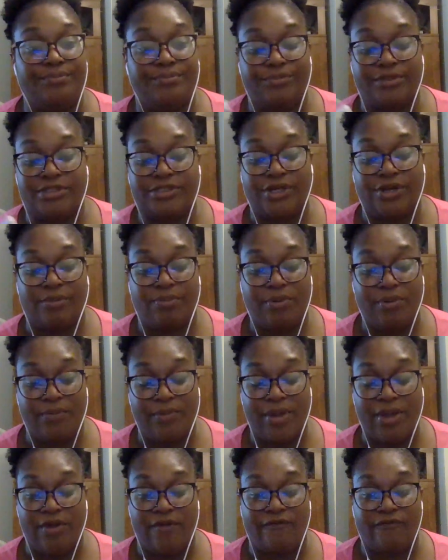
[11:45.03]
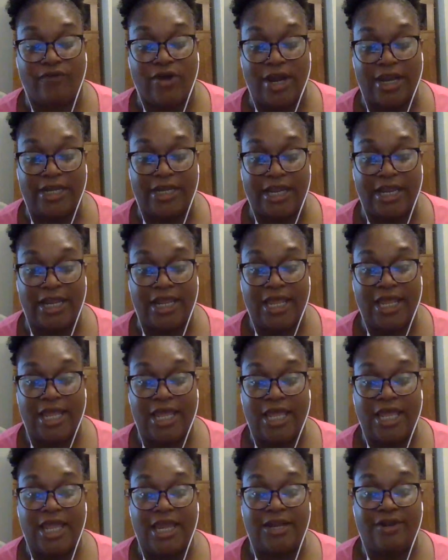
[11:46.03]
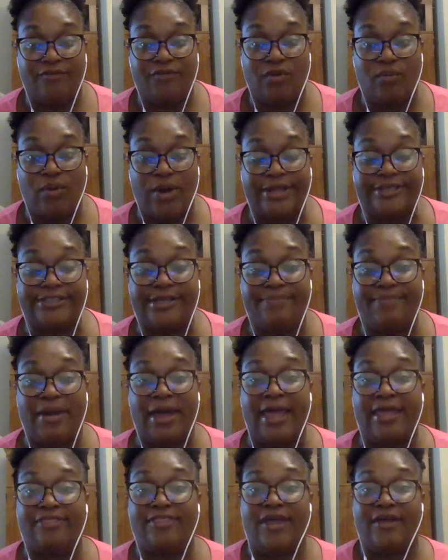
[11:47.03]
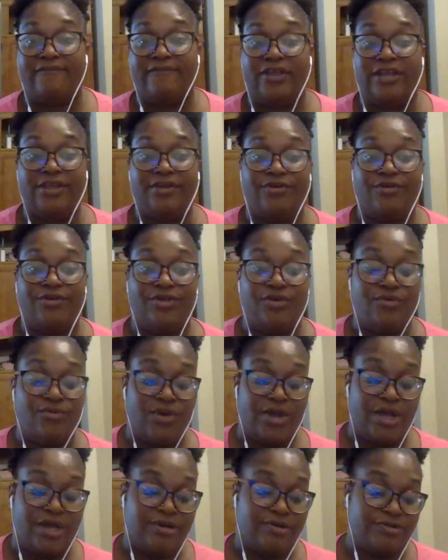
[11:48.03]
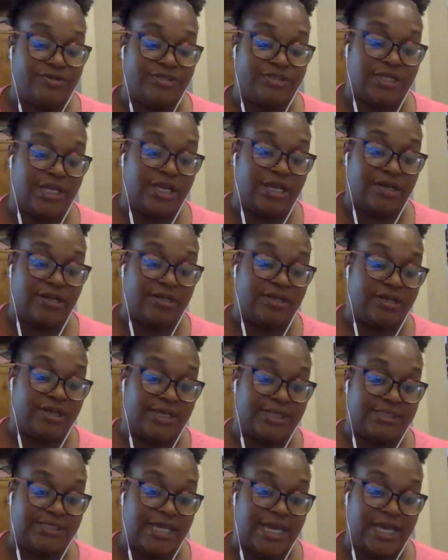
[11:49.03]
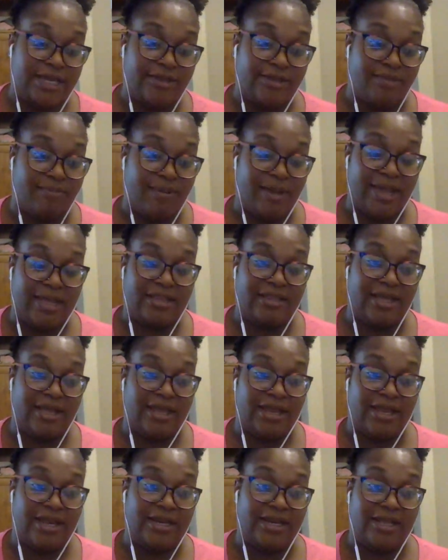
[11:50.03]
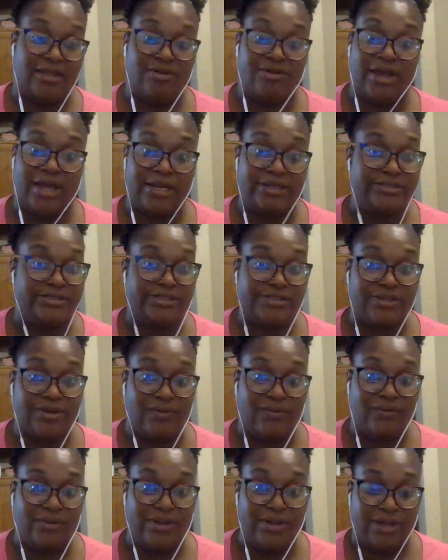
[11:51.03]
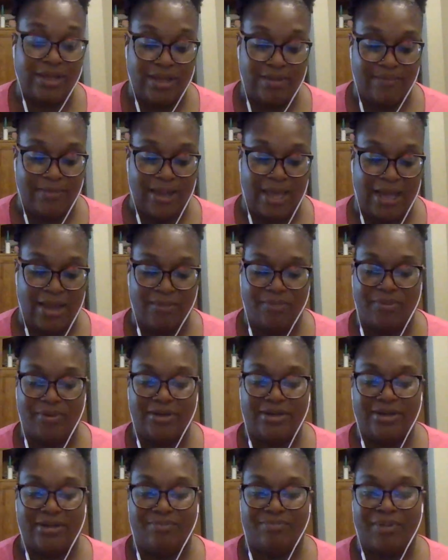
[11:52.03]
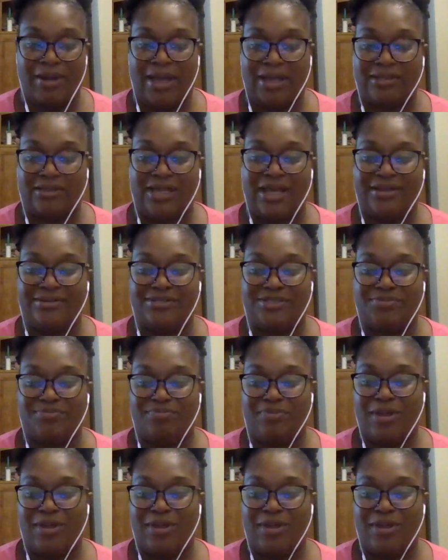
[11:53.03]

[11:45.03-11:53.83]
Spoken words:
It's gonna premiere on Friday, and if you watch that Python video, you will understand the attack of the Python. And then you got, just go look up, I'll put the Python's